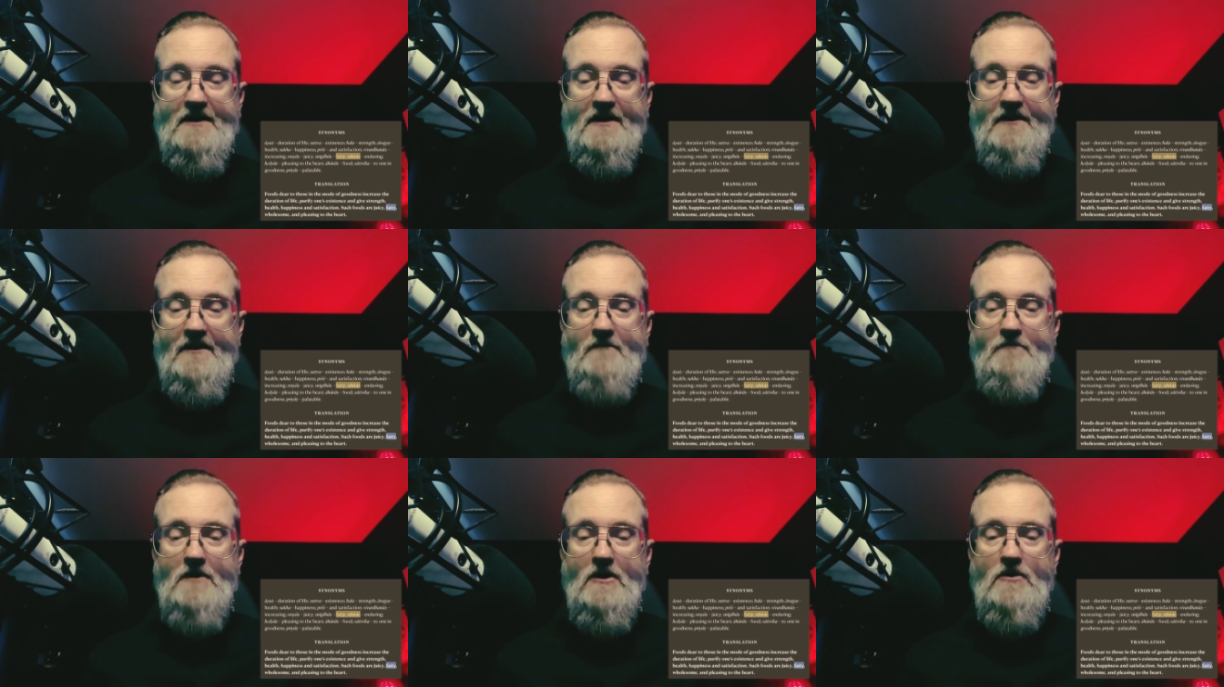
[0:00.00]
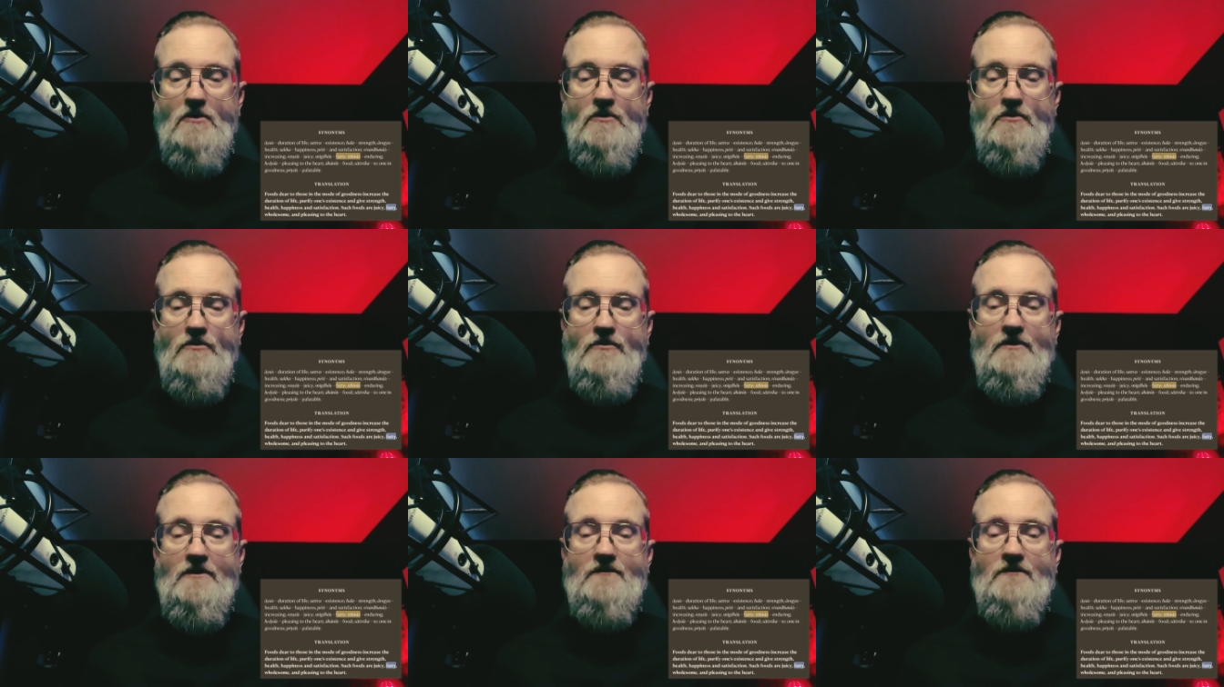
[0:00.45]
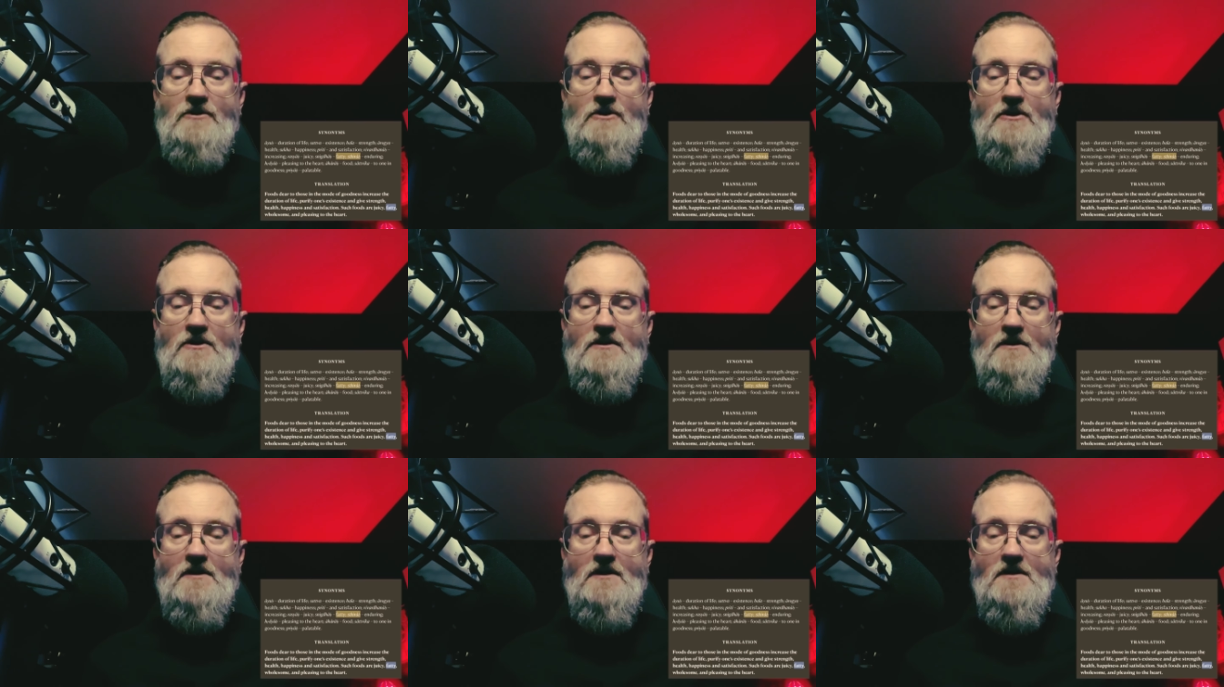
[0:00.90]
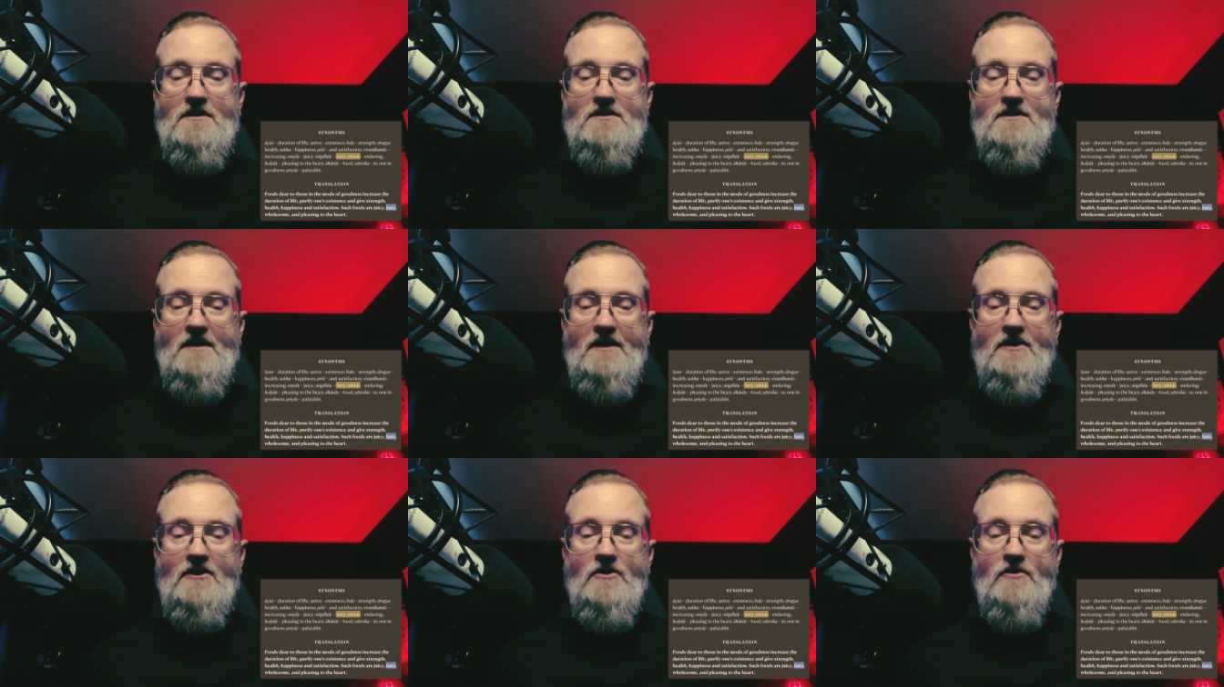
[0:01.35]
in the mode of goodness
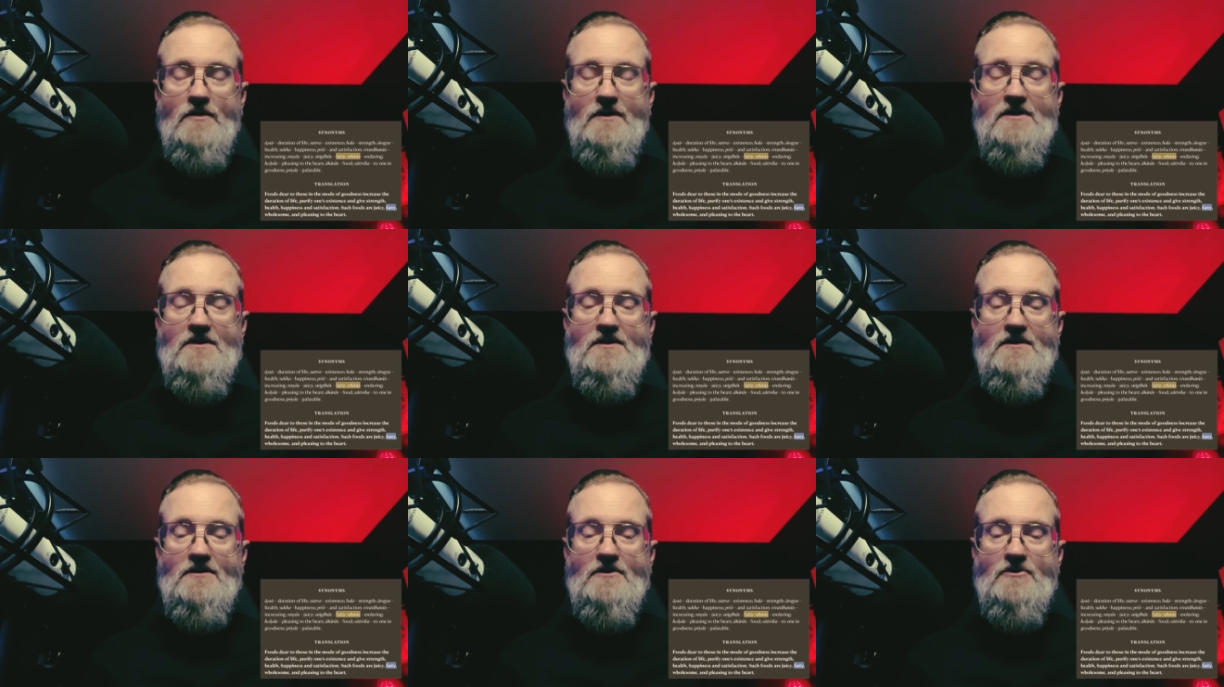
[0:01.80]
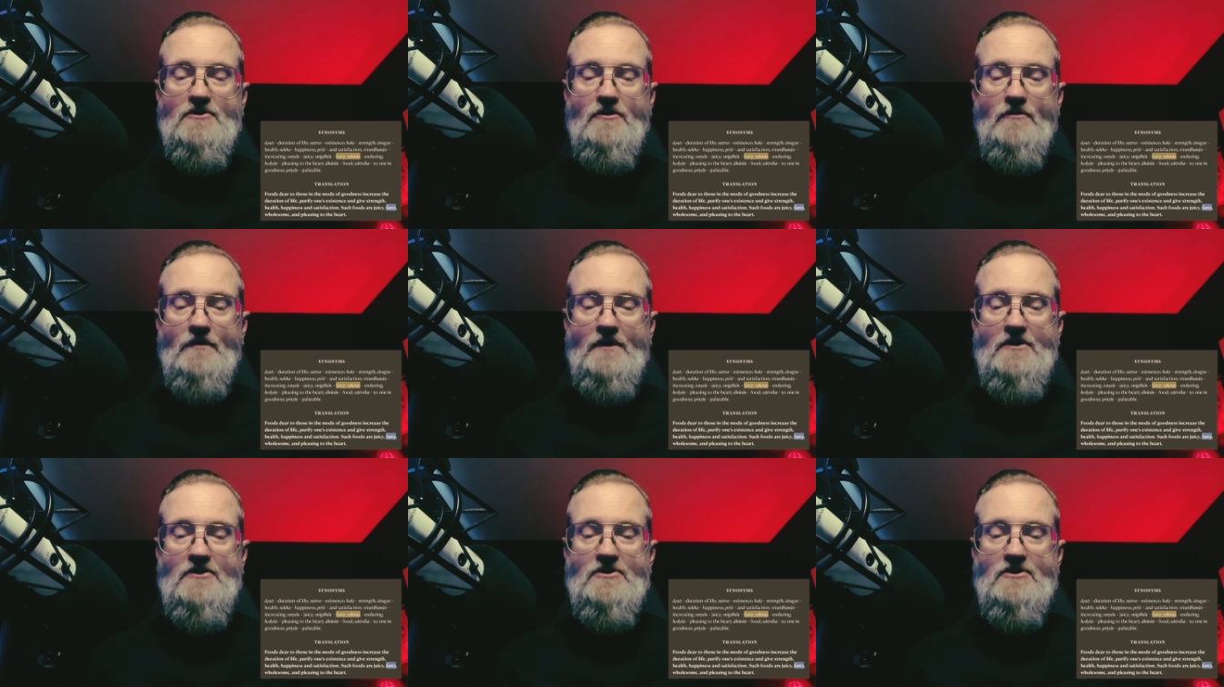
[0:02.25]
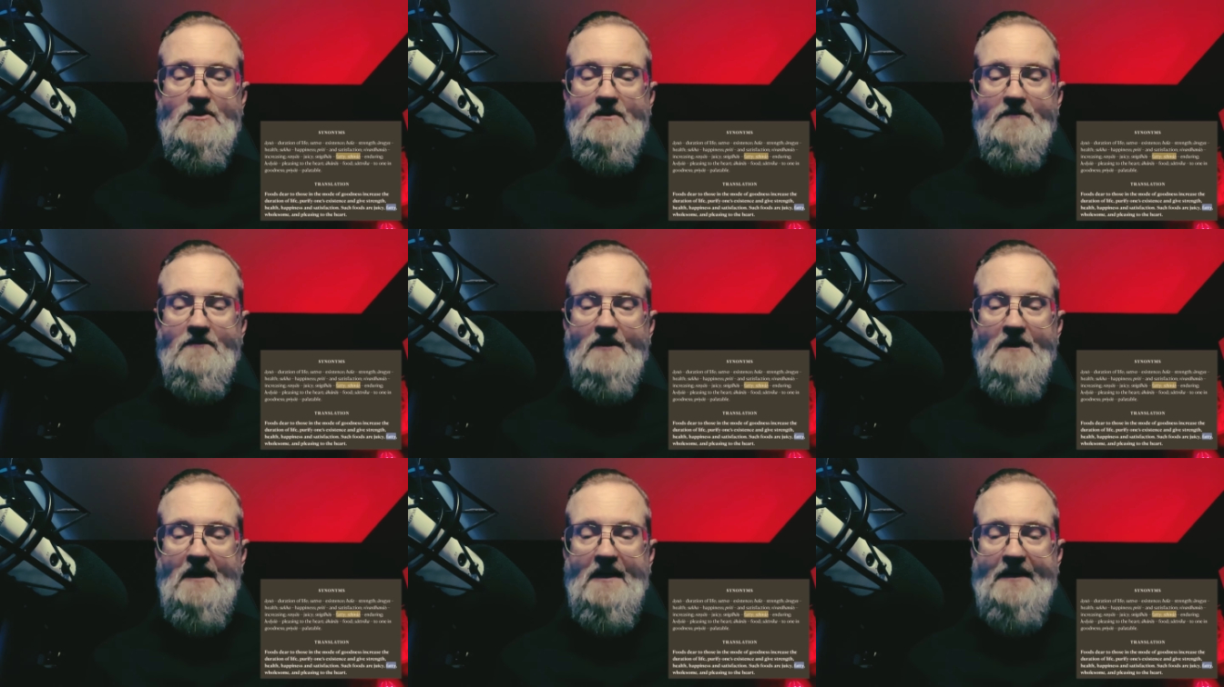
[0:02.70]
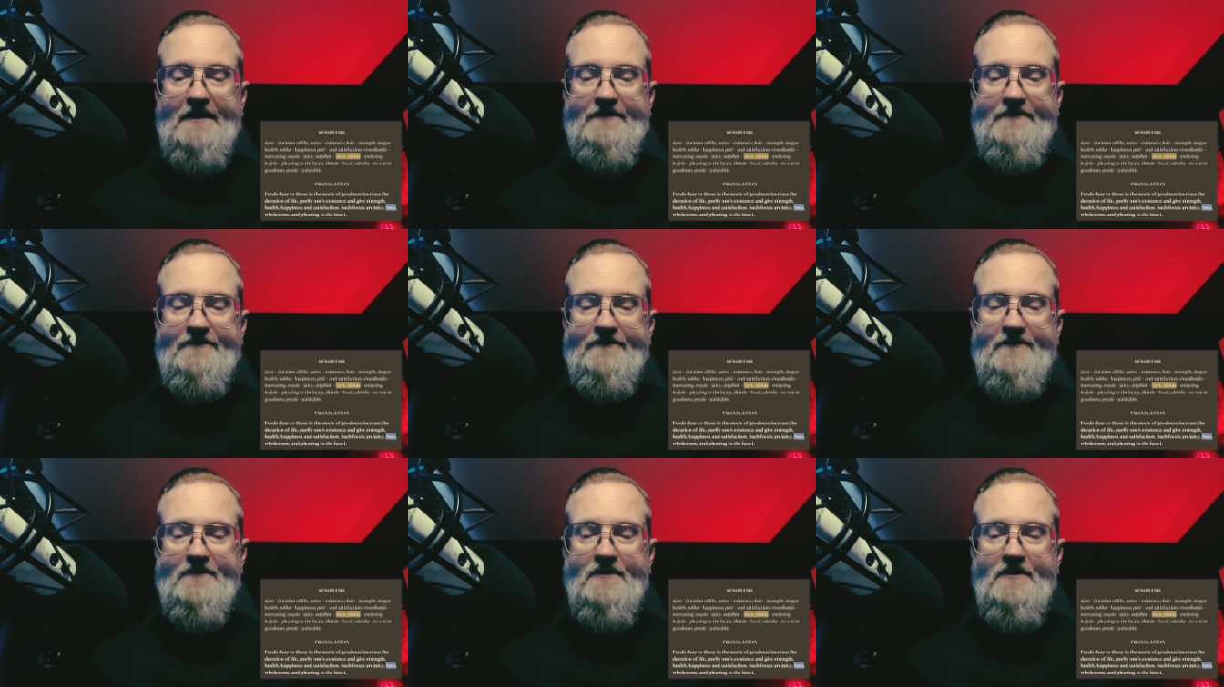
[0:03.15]
increase the duration of
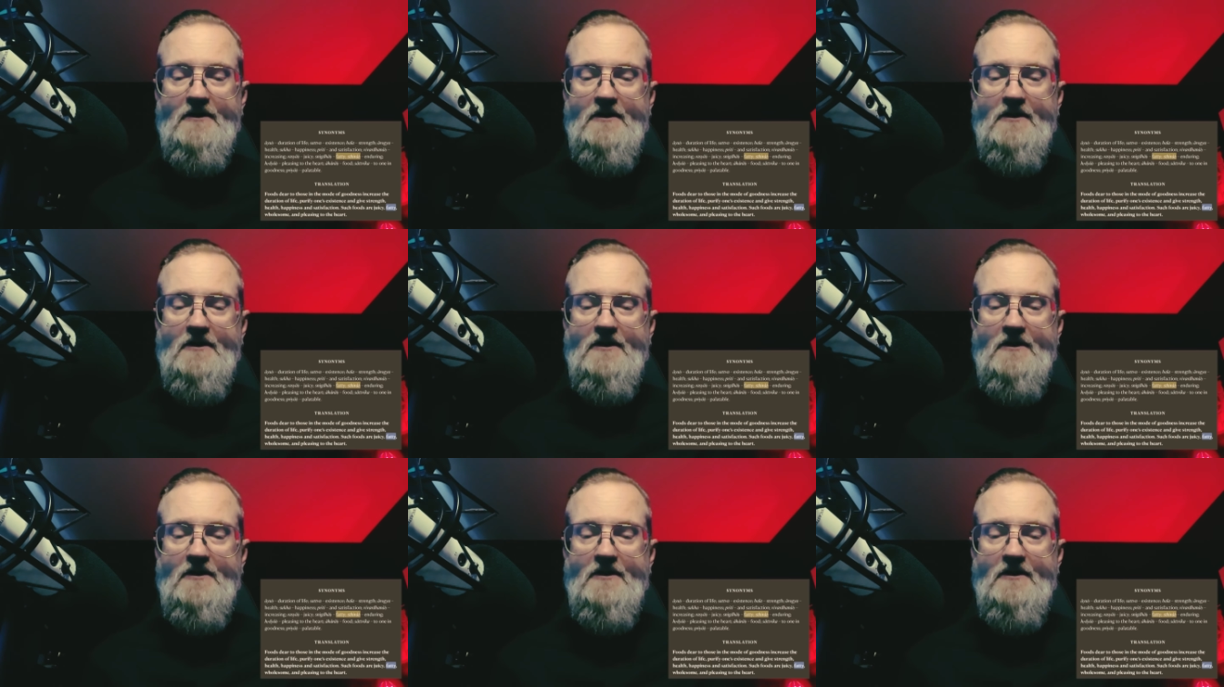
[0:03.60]
life